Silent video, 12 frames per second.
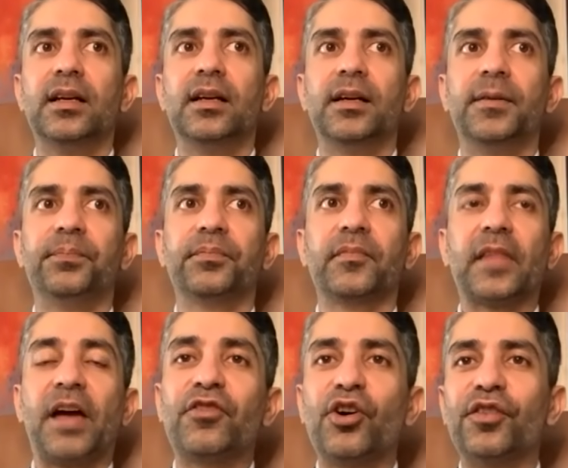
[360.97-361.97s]
um,
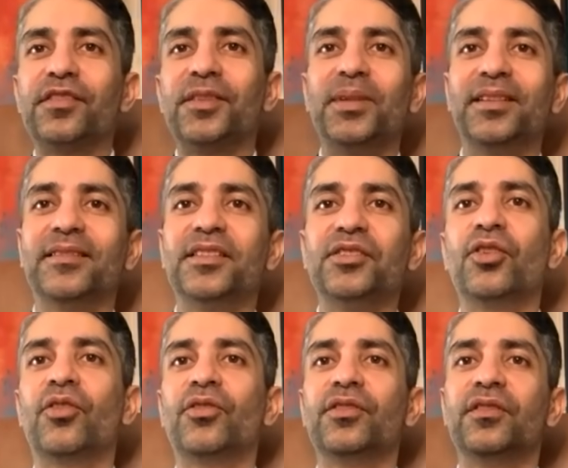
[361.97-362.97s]
of course, it builds
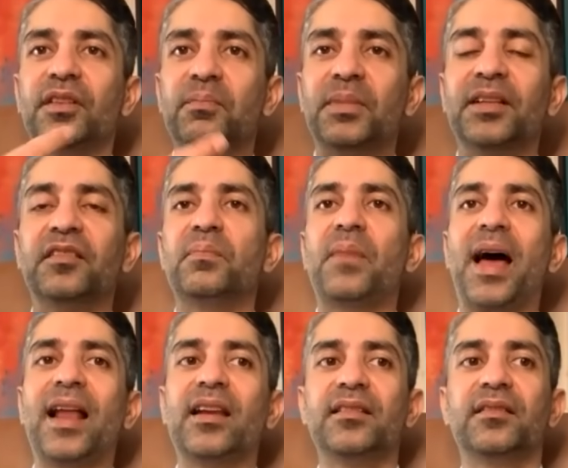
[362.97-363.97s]
endurance, it builds
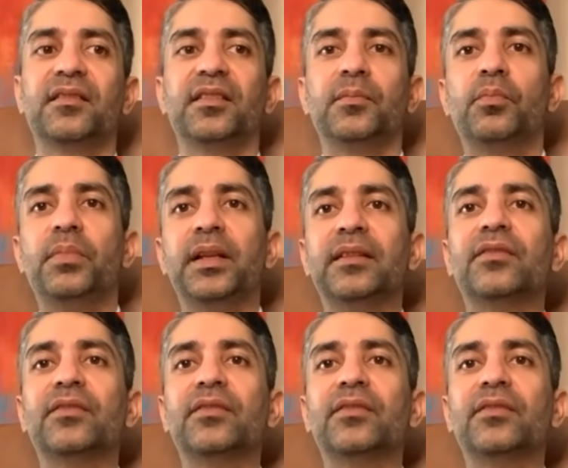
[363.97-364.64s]
balance, it builds